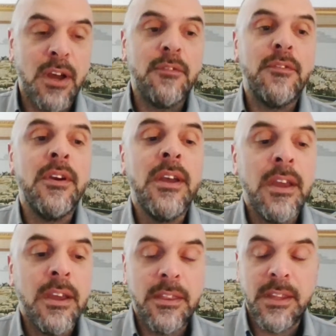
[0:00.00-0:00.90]
of
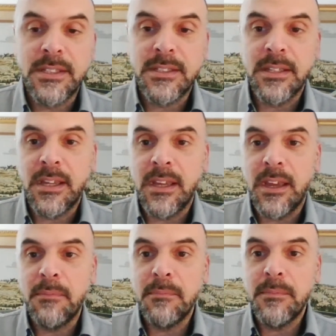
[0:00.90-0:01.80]
this
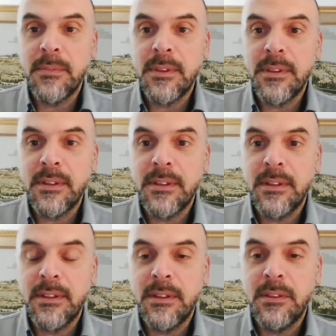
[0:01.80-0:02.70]
the
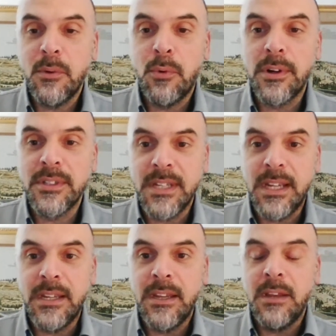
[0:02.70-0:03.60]
wars
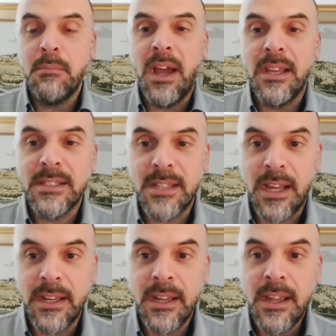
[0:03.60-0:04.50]
in
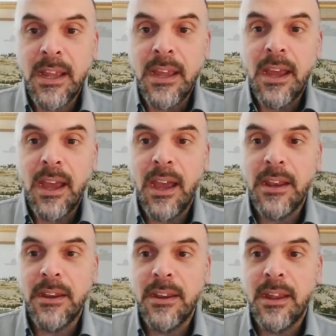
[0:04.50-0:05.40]
Palestine.
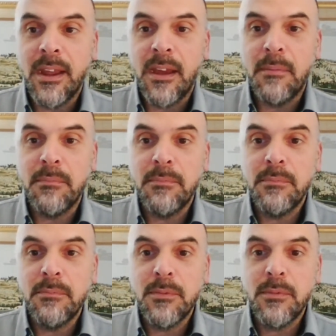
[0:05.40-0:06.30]
And
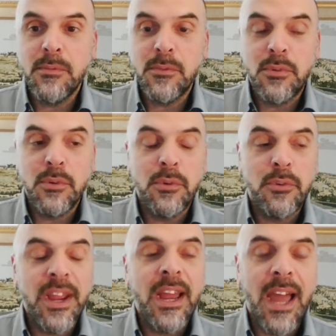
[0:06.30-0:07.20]
to
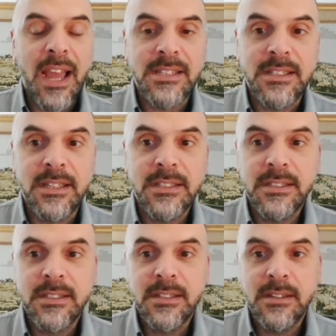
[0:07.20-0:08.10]
realize
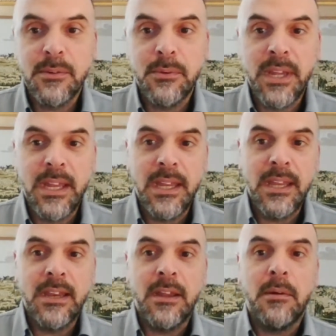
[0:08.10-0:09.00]
this, we
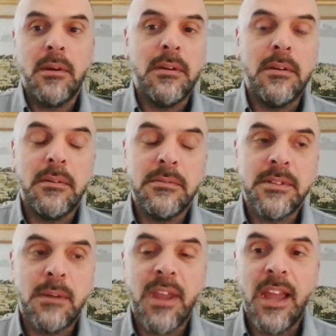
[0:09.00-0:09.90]
needed
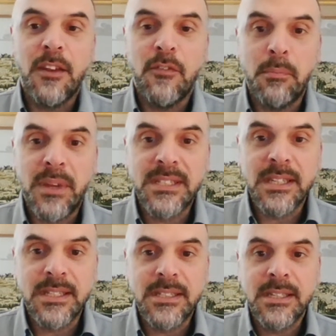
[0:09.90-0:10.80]
some kind of a
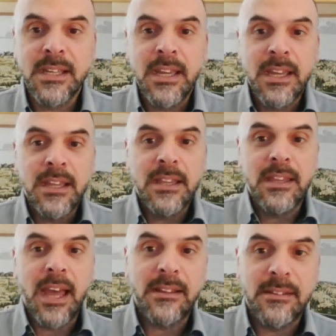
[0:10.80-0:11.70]
business
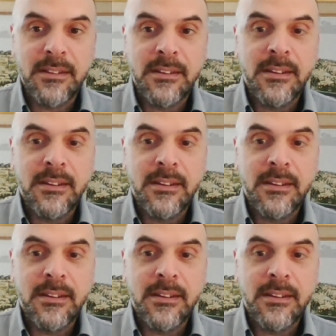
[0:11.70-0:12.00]
that